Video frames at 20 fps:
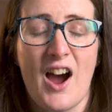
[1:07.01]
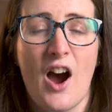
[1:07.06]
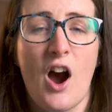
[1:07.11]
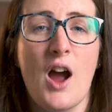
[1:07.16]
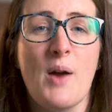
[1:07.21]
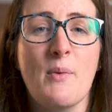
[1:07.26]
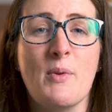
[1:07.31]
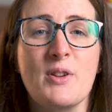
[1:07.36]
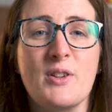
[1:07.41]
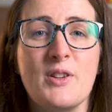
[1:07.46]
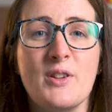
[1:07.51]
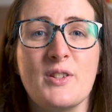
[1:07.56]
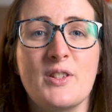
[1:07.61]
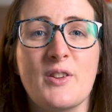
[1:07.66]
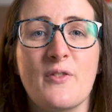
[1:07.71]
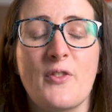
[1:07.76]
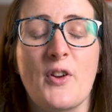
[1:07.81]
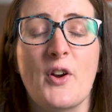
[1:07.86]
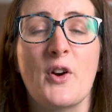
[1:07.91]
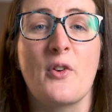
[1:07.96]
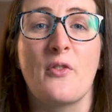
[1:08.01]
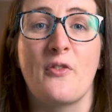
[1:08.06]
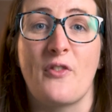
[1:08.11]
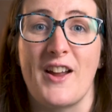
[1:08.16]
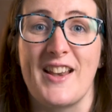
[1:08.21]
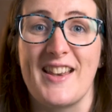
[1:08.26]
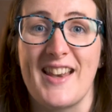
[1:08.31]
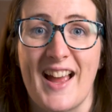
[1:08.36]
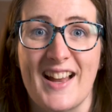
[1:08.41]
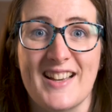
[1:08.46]
I want you to feel
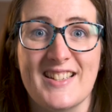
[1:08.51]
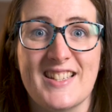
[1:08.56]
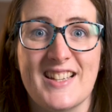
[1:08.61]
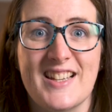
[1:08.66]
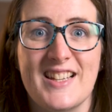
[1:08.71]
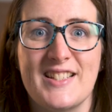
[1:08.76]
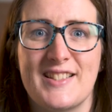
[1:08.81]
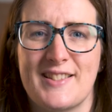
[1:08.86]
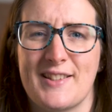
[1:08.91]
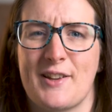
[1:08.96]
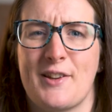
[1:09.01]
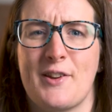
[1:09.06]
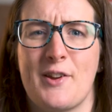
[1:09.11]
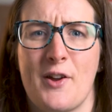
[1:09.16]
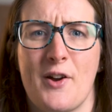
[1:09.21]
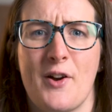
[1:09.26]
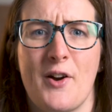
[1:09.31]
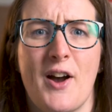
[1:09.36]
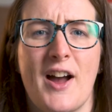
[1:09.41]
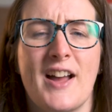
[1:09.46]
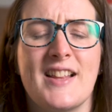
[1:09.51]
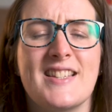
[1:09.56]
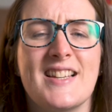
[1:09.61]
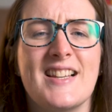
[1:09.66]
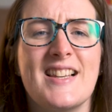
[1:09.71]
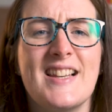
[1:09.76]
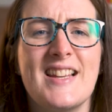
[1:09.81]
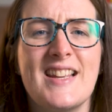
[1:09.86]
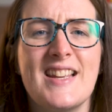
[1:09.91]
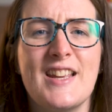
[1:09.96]
financially secure and to
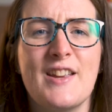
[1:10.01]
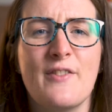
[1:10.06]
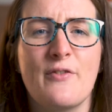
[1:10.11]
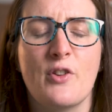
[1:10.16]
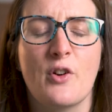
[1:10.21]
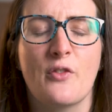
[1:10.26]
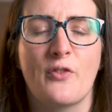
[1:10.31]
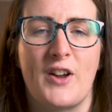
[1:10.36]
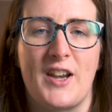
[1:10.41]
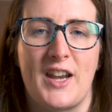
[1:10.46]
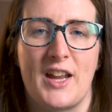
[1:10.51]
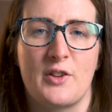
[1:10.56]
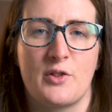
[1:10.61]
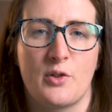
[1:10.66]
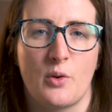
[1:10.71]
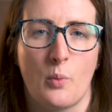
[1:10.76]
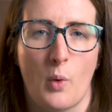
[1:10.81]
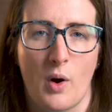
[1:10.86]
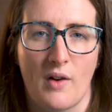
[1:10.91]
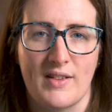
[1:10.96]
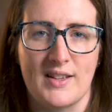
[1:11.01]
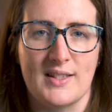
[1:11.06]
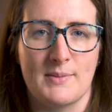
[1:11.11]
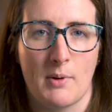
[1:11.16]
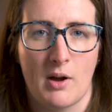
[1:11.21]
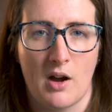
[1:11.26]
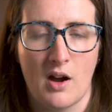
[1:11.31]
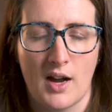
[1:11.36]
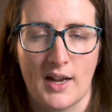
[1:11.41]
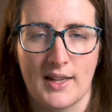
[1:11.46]
leave your financial worries
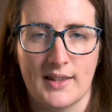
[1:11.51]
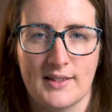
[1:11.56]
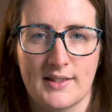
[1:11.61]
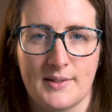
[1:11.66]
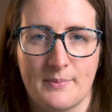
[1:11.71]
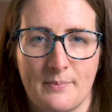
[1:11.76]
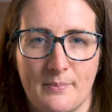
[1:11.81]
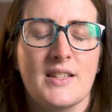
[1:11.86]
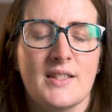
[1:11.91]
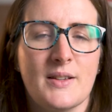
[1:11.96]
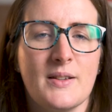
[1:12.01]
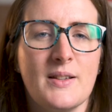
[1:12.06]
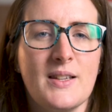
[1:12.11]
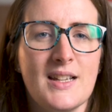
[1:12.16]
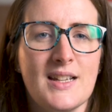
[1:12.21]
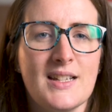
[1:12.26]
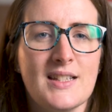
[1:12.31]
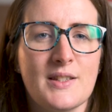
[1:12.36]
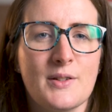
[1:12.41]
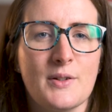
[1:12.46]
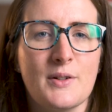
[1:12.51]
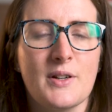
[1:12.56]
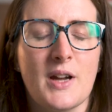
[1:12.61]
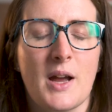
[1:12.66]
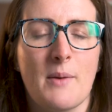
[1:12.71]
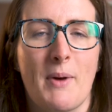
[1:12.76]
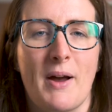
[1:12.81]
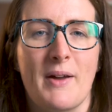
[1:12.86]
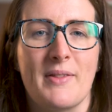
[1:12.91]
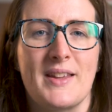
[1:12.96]
behind. So let's talk
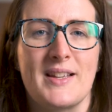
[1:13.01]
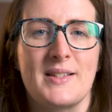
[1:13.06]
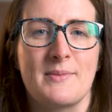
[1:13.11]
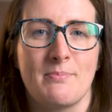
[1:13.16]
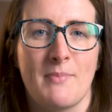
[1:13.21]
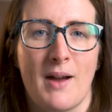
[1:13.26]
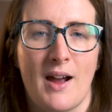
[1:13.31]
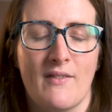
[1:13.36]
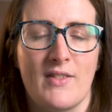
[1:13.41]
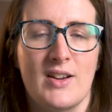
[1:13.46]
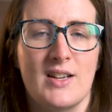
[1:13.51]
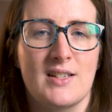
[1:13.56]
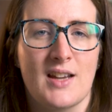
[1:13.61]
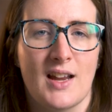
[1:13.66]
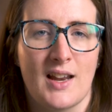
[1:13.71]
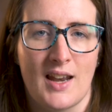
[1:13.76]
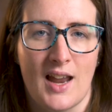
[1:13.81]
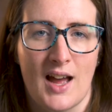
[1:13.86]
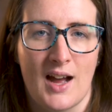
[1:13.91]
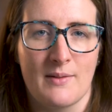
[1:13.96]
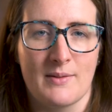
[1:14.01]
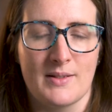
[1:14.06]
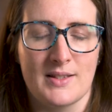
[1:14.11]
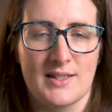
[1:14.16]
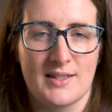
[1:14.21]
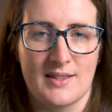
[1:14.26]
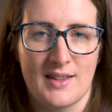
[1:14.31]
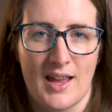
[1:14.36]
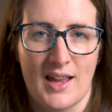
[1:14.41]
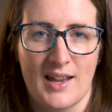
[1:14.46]
about this marriage
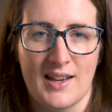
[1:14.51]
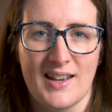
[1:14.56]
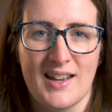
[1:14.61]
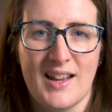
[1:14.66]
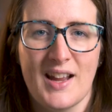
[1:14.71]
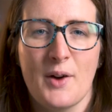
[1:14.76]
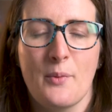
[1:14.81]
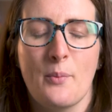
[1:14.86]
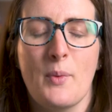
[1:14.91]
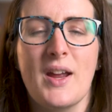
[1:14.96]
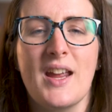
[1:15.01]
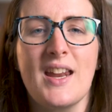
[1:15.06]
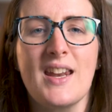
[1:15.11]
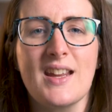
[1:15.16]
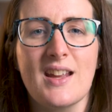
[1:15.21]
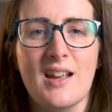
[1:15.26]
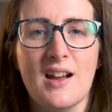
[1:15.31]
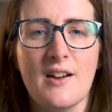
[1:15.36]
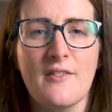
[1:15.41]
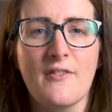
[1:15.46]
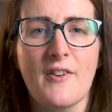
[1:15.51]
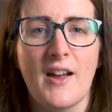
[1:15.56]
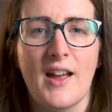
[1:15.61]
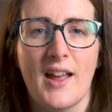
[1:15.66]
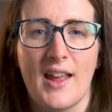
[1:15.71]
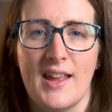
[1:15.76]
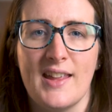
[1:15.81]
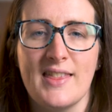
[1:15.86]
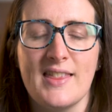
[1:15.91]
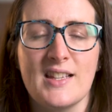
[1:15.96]
allowance then. We're going to cover
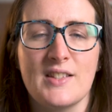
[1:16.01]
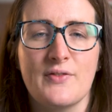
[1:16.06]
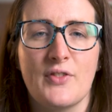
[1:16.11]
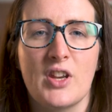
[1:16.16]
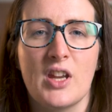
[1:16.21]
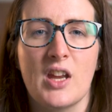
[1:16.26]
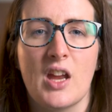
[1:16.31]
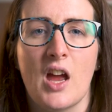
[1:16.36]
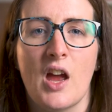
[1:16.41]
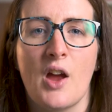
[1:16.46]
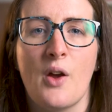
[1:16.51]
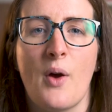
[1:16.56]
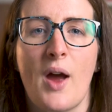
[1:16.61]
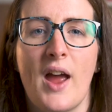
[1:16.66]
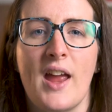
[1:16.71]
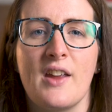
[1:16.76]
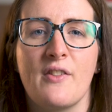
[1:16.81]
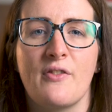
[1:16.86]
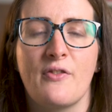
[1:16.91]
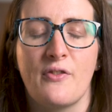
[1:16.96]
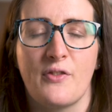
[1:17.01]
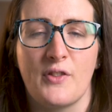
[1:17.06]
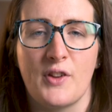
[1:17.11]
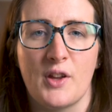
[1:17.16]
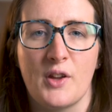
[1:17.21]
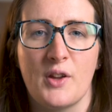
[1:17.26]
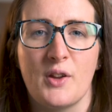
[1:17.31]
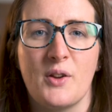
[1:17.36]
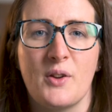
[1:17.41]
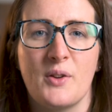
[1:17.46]
in this video a
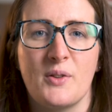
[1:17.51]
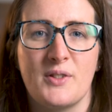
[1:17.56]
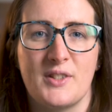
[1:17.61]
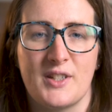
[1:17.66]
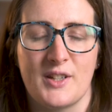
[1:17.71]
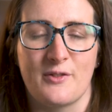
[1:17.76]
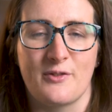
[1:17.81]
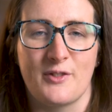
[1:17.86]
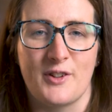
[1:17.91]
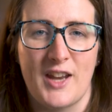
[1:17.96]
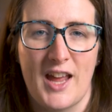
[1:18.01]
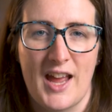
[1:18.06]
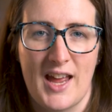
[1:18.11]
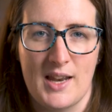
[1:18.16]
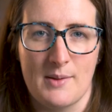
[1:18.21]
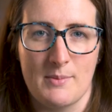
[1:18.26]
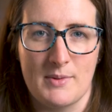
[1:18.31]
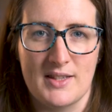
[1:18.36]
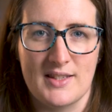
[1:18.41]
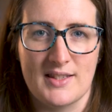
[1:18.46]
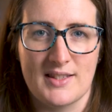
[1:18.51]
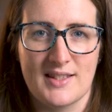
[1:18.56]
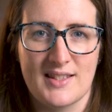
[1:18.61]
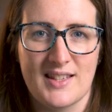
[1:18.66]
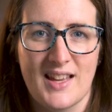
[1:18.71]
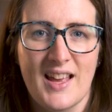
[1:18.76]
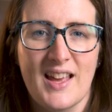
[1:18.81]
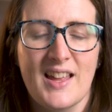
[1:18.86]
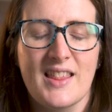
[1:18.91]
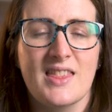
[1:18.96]
few different elements.
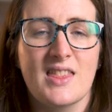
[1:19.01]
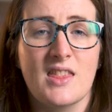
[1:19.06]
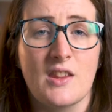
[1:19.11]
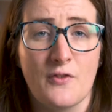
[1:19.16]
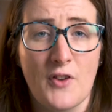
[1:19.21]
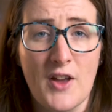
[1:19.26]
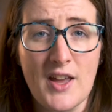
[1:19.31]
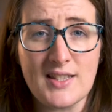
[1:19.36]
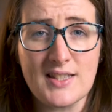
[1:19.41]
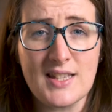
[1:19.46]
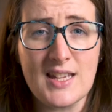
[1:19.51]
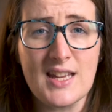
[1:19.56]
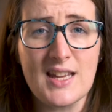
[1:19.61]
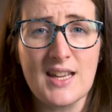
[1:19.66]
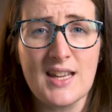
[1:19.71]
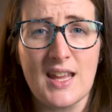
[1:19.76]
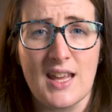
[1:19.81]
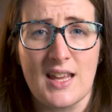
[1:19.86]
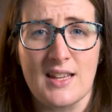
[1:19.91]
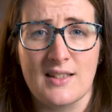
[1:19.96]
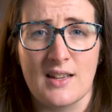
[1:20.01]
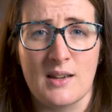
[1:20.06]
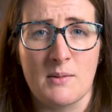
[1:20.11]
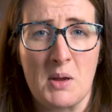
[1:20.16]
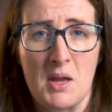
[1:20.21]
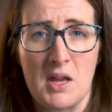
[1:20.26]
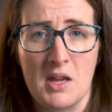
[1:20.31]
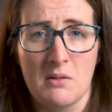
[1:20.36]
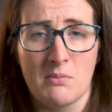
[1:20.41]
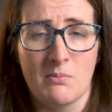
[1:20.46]
The first thing is going to
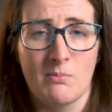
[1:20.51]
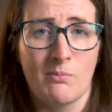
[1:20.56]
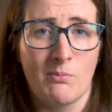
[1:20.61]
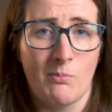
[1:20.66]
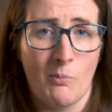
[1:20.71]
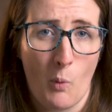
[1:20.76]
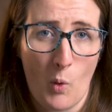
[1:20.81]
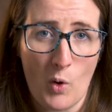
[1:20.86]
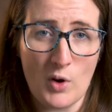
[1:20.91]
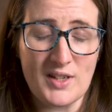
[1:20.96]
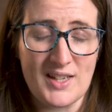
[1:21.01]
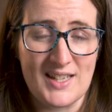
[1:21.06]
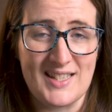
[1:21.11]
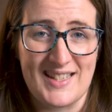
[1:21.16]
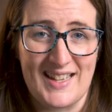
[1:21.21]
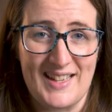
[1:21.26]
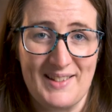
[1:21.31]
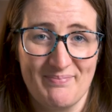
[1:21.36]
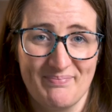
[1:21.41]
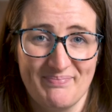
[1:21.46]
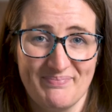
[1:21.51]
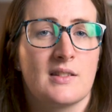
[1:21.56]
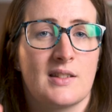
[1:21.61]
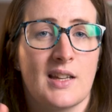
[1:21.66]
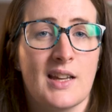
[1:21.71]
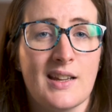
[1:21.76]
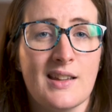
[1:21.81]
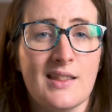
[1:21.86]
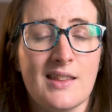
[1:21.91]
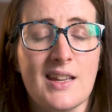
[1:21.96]
be, what is it?
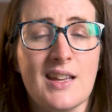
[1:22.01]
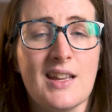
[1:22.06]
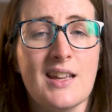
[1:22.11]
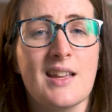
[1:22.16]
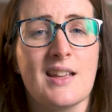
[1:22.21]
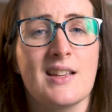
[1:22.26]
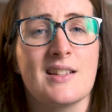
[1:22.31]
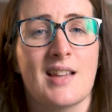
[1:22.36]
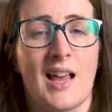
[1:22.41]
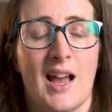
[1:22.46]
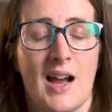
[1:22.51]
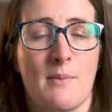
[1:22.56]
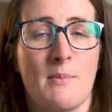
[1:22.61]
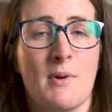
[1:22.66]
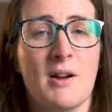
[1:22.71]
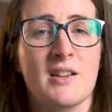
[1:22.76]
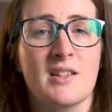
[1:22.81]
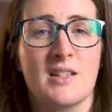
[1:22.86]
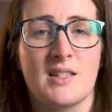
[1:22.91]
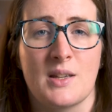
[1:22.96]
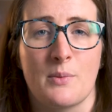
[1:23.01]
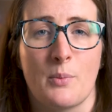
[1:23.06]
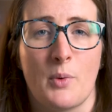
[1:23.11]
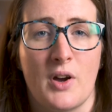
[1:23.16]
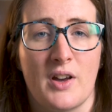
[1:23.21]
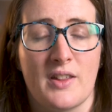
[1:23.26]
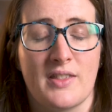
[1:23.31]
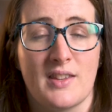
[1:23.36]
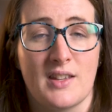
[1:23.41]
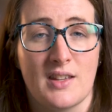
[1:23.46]
Second thing is, how much is it
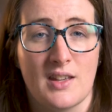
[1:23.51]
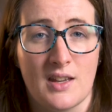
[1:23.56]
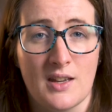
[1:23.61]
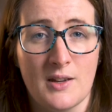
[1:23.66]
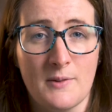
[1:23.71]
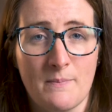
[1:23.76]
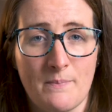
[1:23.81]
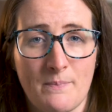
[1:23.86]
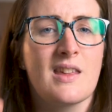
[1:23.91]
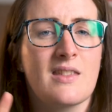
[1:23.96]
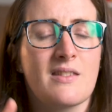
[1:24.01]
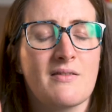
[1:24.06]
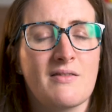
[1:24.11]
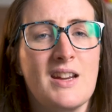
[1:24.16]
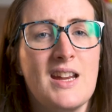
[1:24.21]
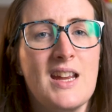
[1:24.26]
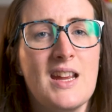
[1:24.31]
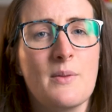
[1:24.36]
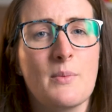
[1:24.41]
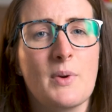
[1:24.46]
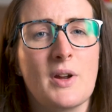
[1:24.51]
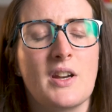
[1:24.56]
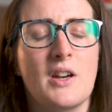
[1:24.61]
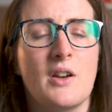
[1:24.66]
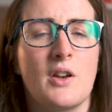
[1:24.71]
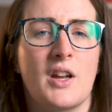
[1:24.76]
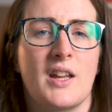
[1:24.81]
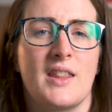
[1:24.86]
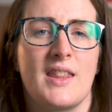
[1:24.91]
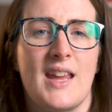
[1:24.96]
worth to you? Three, we're going to
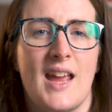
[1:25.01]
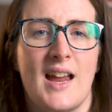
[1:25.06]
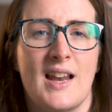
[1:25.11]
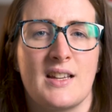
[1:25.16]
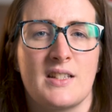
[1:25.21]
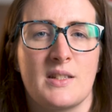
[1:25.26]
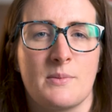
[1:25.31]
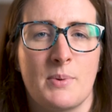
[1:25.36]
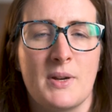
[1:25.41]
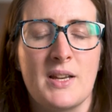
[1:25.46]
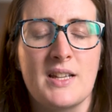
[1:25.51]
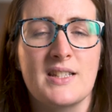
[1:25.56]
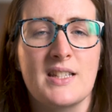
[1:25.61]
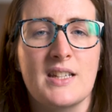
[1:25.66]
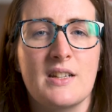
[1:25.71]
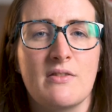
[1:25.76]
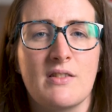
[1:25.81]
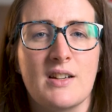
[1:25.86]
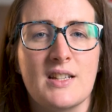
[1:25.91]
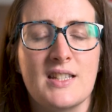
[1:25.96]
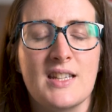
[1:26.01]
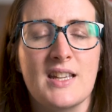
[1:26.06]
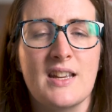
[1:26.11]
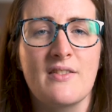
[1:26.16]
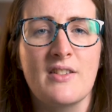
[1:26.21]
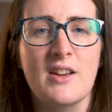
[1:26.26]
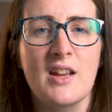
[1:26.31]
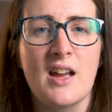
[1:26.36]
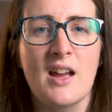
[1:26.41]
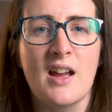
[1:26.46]
look at the eligibility
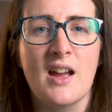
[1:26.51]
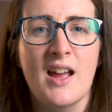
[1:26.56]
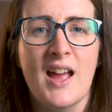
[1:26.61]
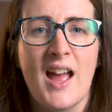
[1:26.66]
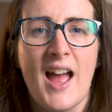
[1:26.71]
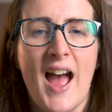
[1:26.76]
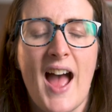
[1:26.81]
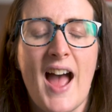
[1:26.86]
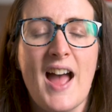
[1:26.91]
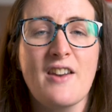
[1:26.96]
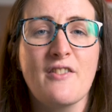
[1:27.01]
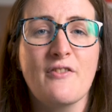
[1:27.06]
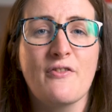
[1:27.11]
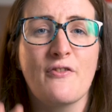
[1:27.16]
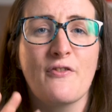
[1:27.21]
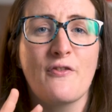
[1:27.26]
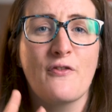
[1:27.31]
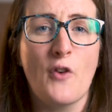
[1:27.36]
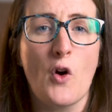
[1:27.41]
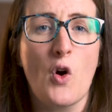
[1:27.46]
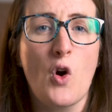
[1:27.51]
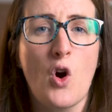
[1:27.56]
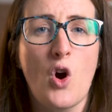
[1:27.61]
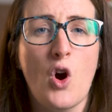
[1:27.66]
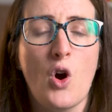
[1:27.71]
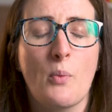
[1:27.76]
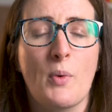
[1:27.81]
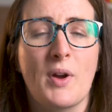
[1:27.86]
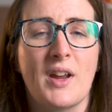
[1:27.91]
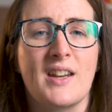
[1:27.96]
criteria. And
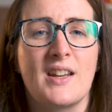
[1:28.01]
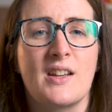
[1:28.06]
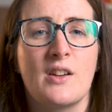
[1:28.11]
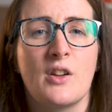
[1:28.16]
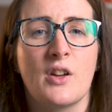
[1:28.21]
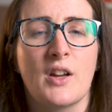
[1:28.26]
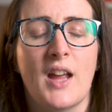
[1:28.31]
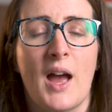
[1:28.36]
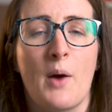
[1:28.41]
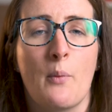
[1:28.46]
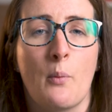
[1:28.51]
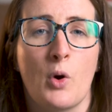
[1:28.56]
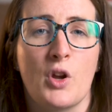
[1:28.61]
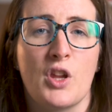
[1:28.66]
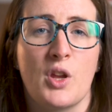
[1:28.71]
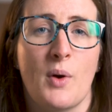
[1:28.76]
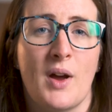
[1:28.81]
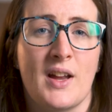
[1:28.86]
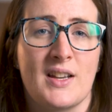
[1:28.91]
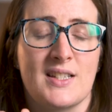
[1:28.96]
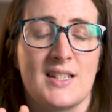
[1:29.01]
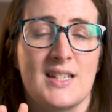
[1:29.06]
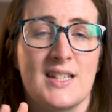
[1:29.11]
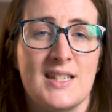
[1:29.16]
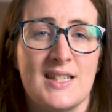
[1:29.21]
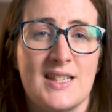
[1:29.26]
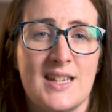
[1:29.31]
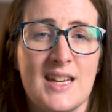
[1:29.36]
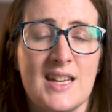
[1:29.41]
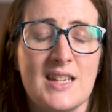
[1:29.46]
four, we're going to look at what you actually
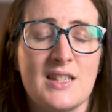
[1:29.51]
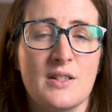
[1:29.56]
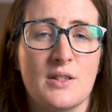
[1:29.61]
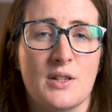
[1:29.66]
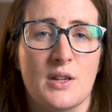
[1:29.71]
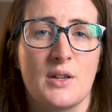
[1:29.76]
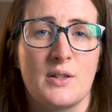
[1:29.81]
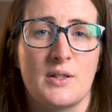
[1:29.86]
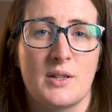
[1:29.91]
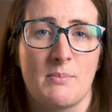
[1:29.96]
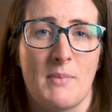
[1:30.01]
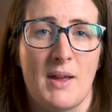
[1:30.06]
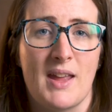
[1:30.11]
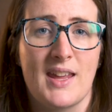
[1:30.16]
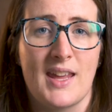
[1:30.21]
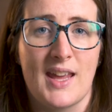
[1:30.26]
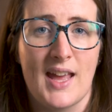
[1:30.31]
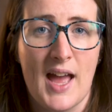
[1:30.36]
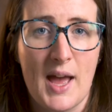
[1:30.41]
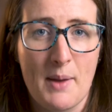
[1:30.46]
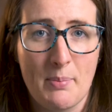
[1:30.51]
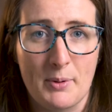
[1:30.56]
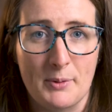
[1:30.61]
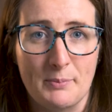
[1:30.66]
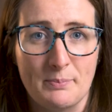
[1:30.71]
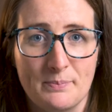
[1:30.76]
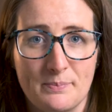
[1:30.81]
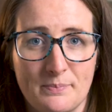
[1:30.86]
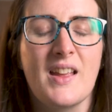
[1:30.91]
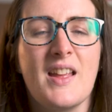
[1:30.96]
need to do to make it
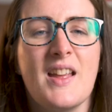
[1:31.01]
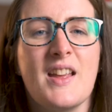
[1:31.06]
happen.